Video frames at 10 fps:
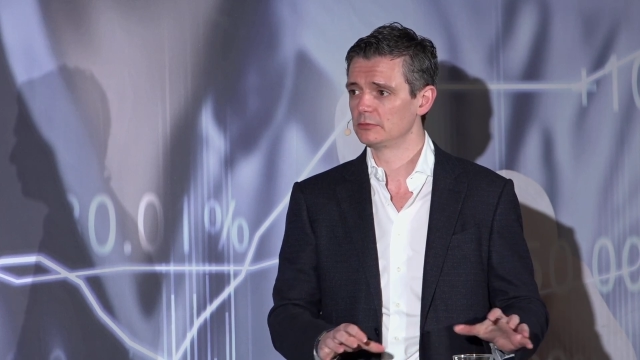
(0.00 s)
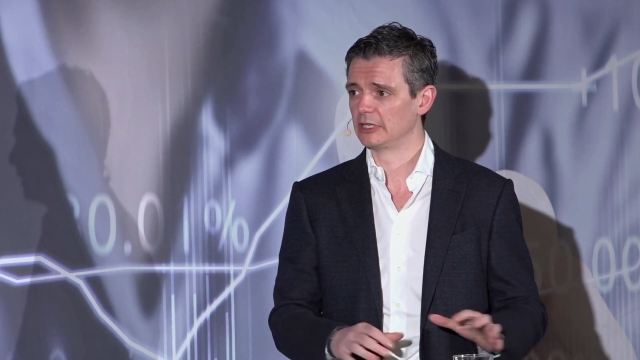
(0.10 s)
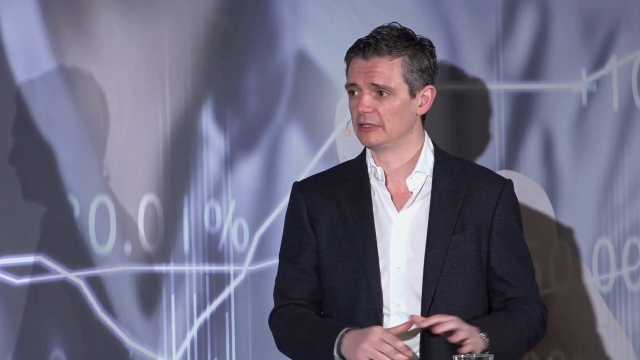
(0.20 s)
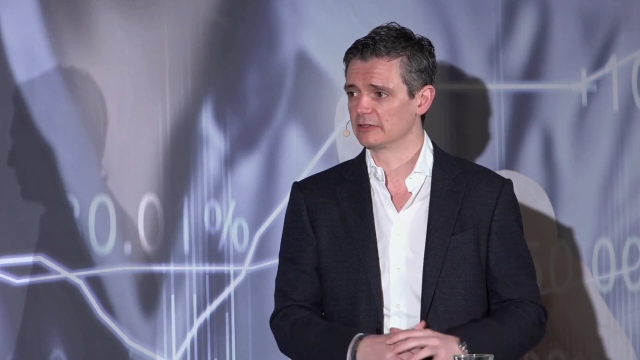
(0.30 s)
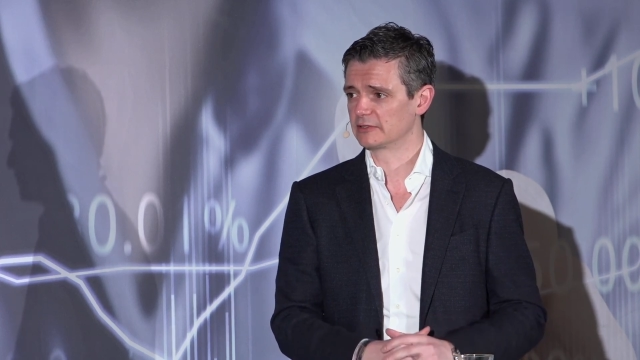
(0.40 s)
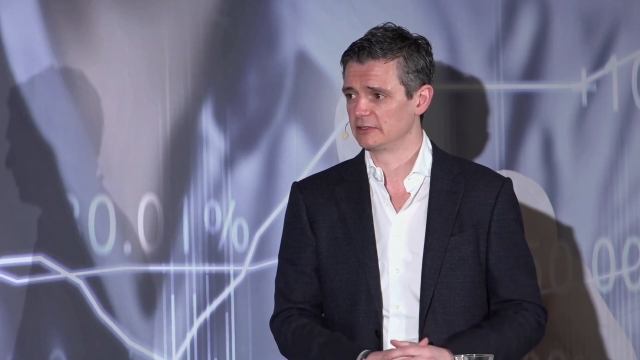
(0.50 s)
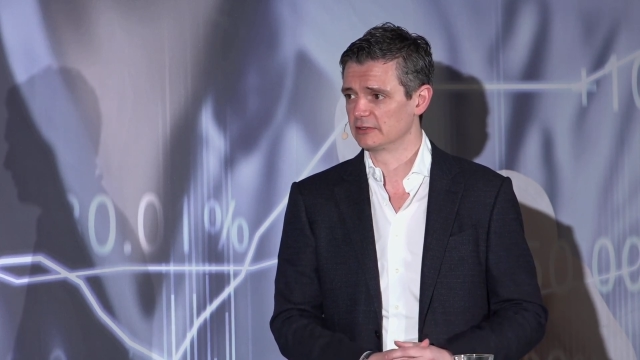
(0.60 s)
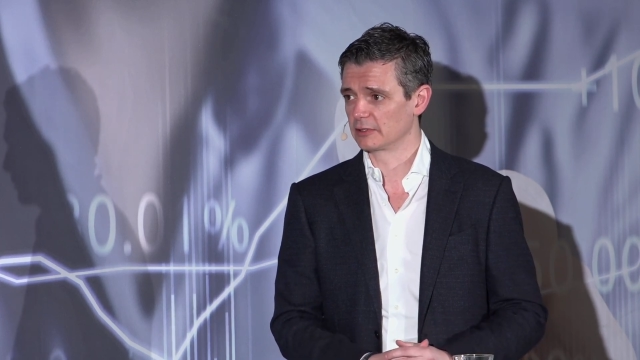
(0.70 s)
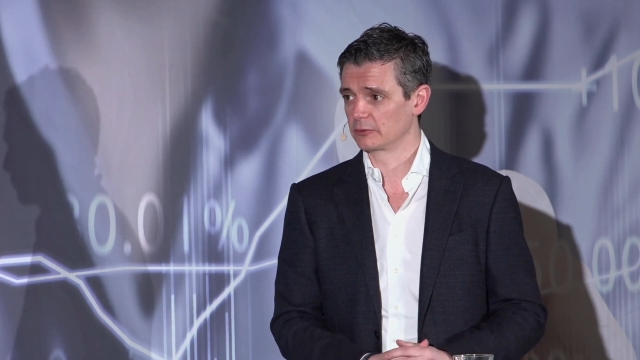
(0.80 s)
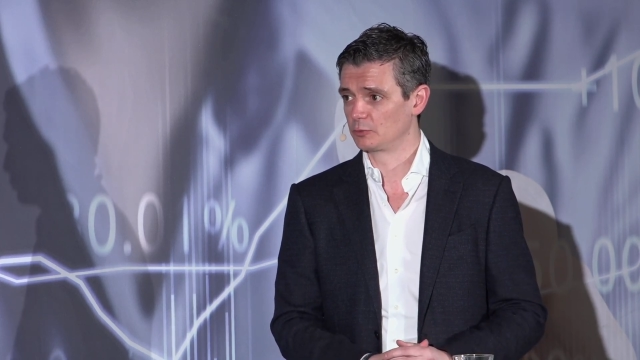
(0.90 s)
indexes
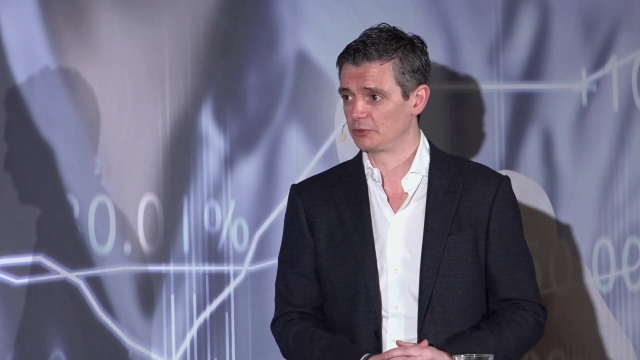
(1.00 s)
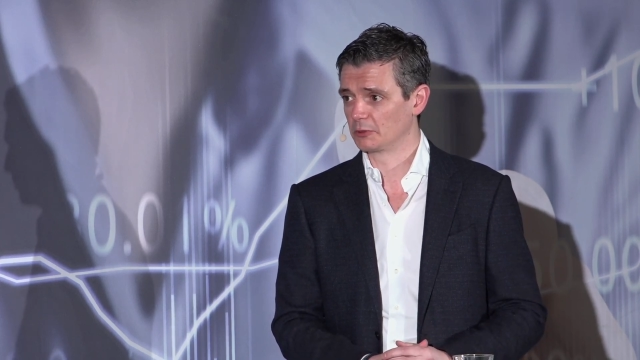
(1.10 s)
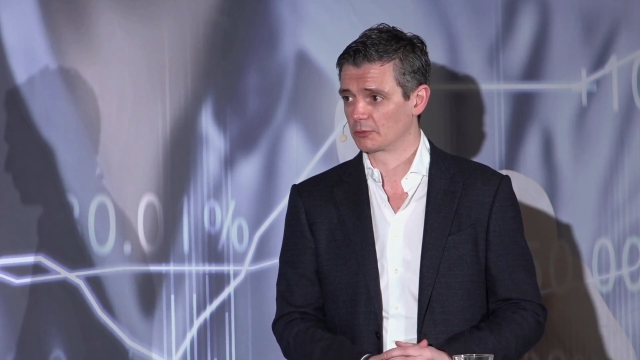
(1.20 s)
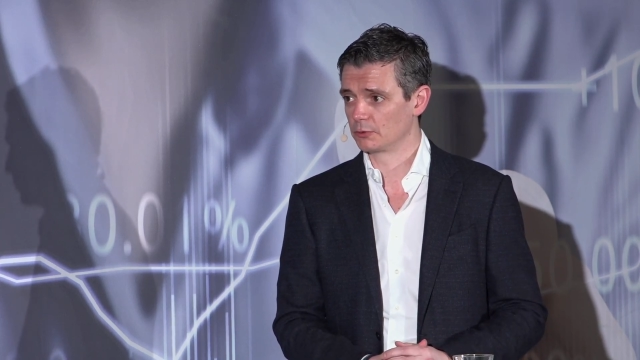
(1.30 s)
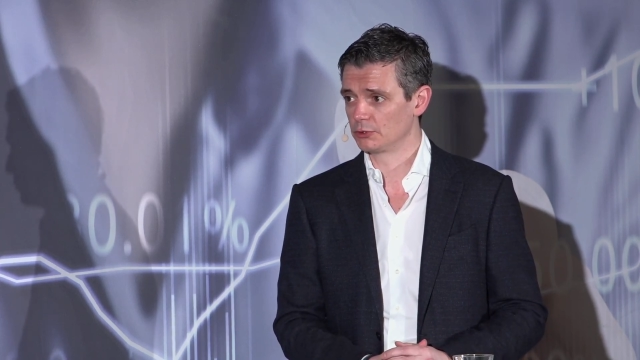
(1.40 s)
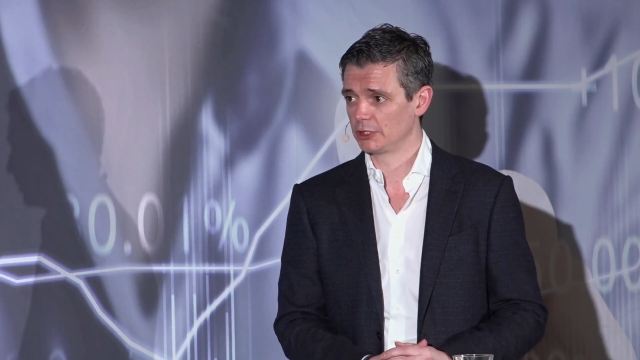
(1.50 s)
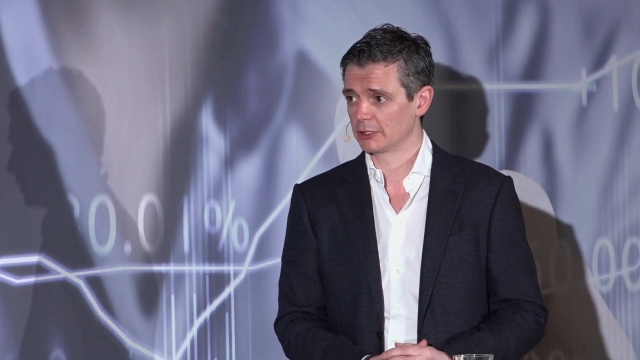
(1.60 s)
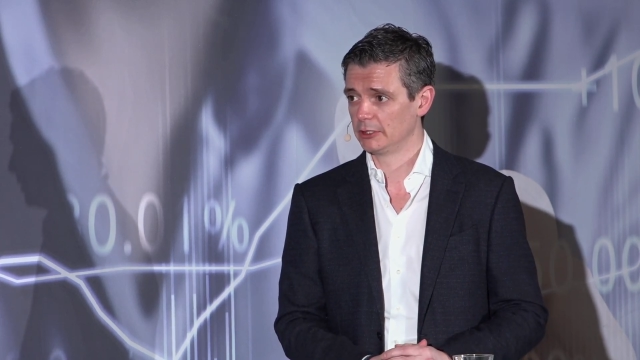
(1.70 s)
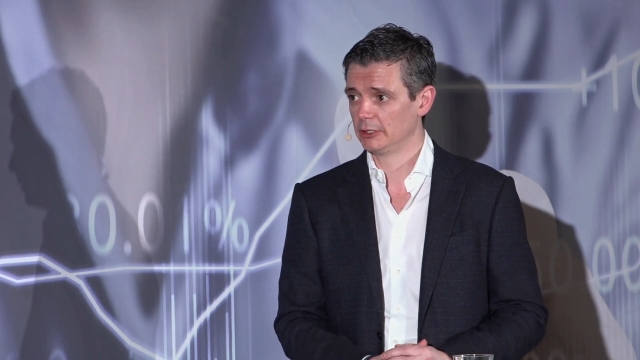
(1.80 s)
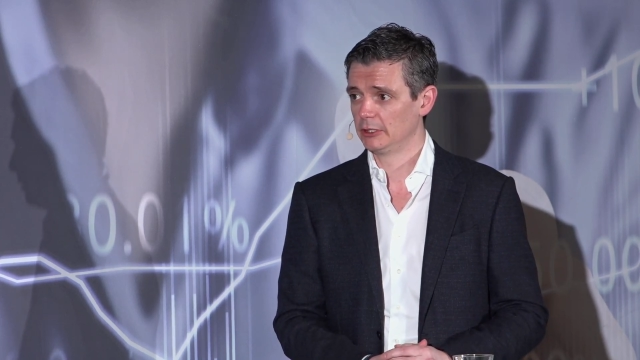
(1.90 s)
starting to pick up
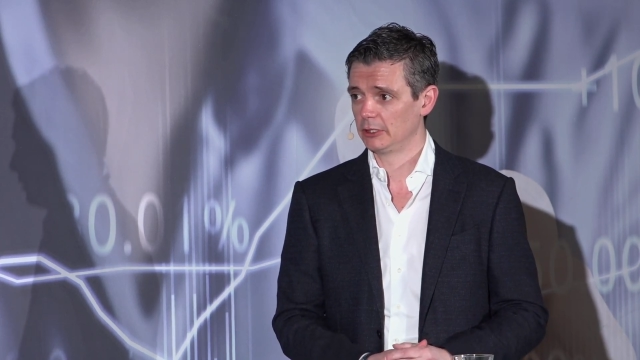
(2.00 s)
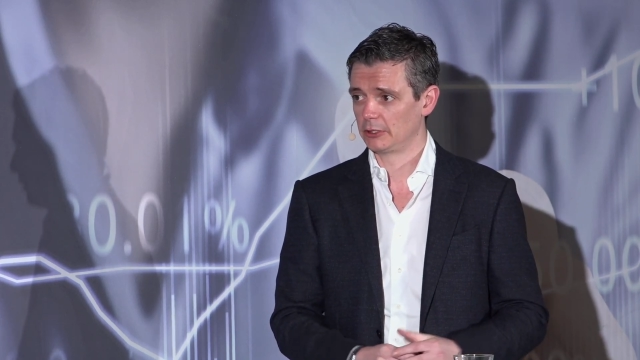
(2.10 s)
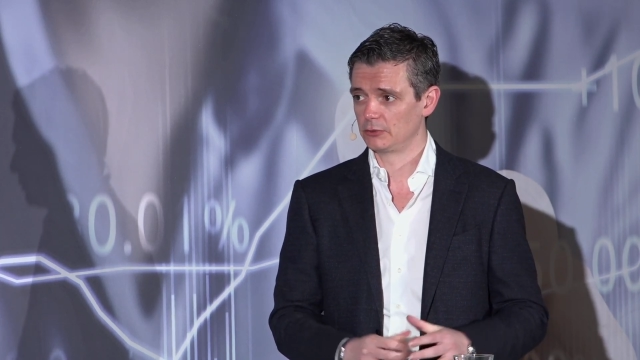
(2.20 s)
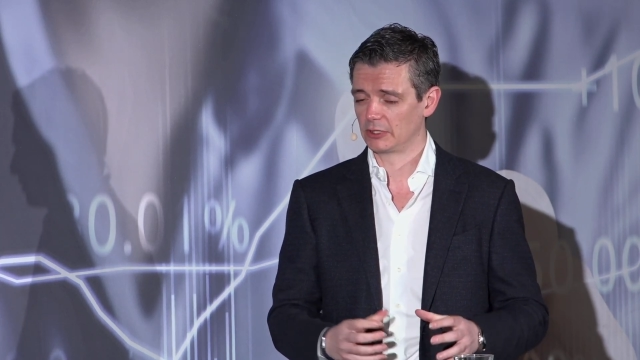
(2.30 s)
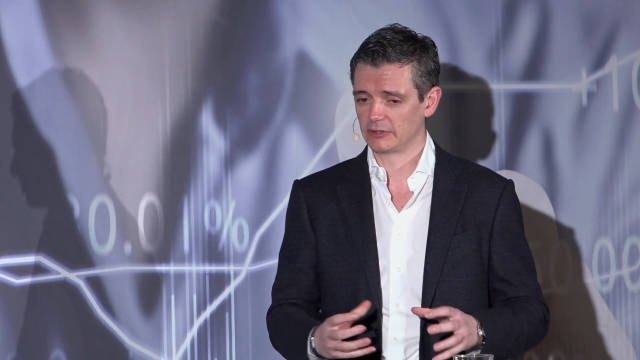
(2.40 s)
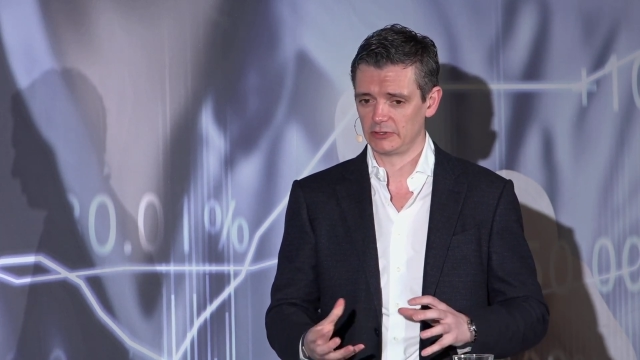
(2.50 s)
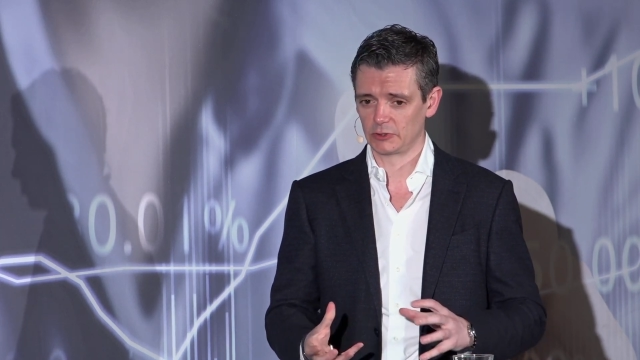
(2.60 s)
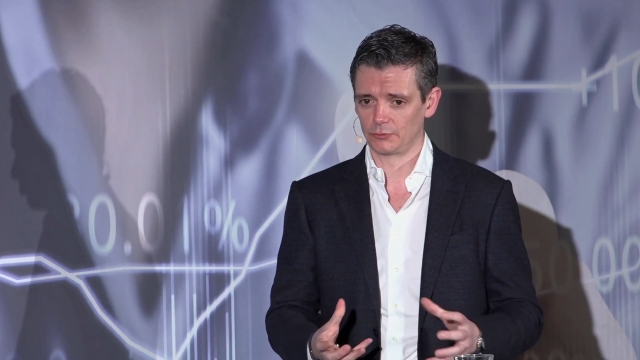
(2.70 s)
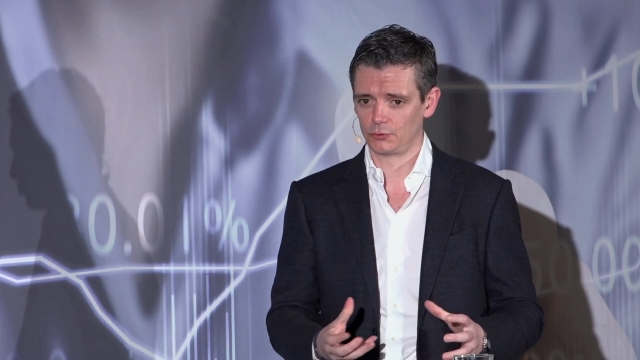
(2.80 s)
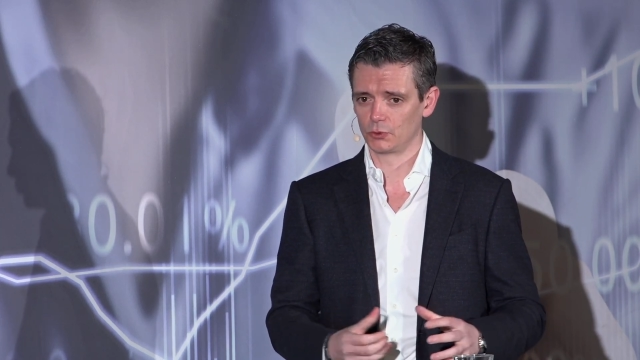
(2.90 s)
Coinshares. You can see
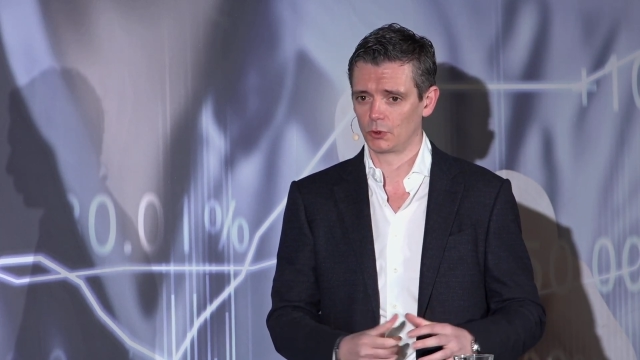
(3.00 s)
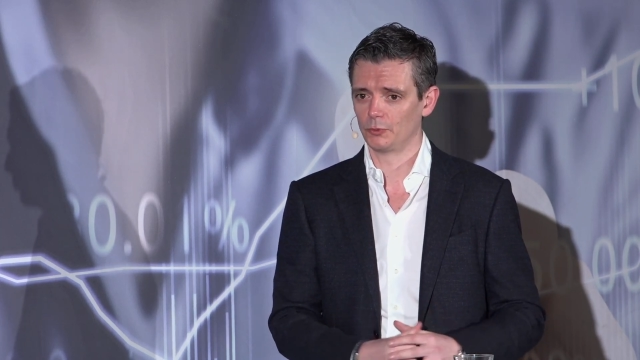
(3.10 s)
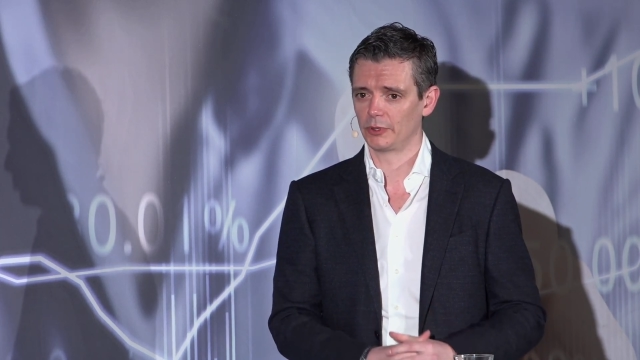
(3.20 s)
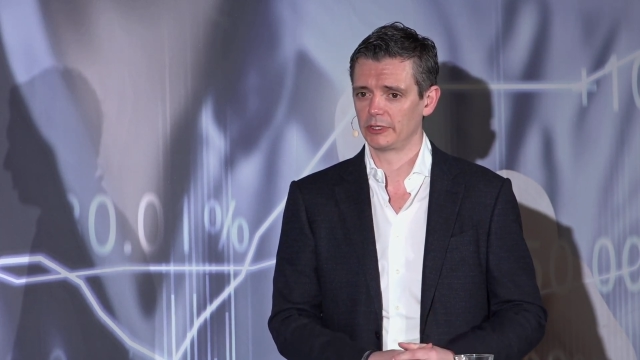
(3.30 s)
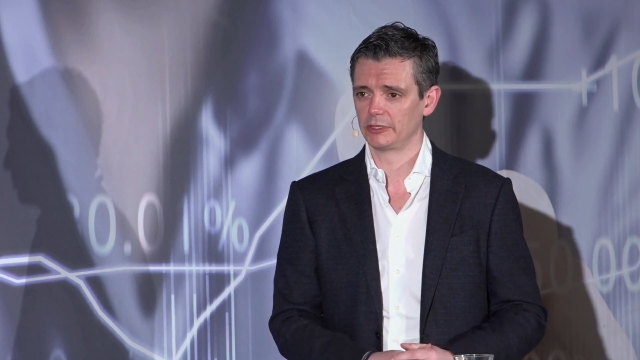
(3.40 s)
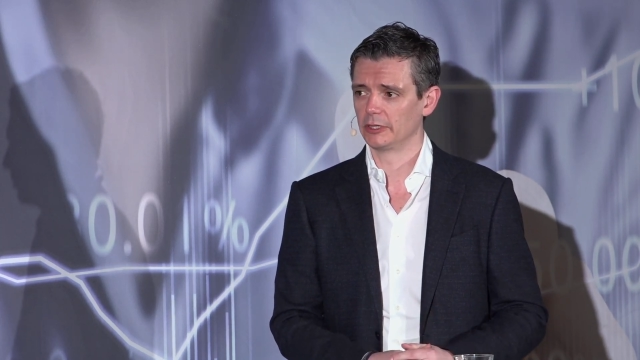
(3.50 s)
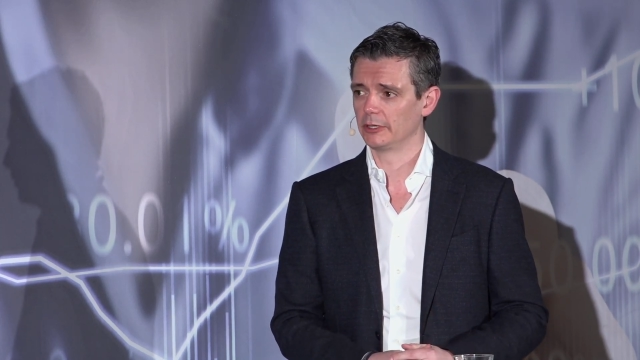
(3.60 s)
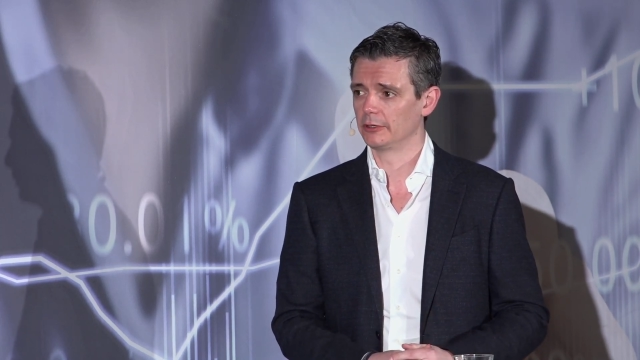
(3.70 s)
some few company